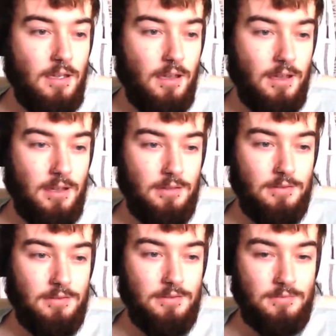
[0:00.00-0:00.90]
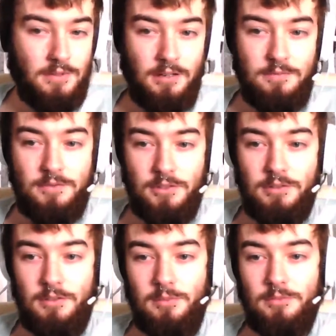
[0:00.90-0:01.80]
and kind of
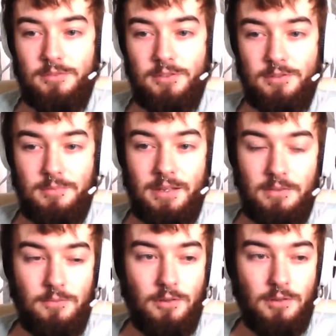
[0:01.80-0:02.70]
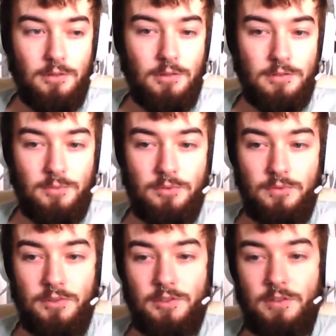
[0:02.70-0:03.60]
tuning them up to just make them work a lot
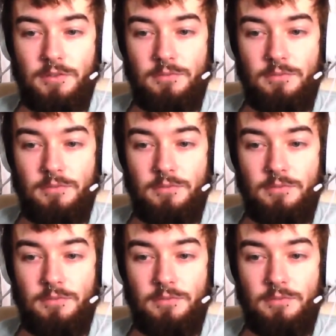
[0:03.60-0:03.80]
smoother so